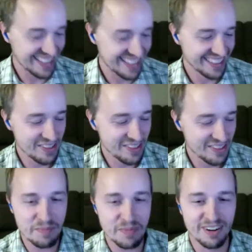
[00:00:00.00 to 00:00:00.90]
you can
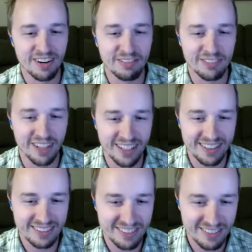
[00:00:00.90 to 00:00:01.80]
appear offline.
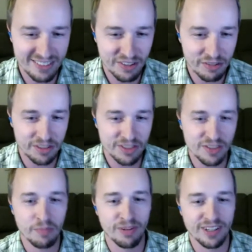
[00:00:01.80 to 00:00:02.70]
There's no
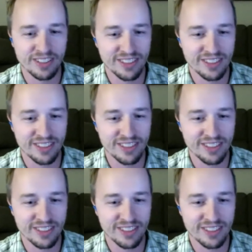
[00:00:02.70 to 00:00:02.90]
pressure.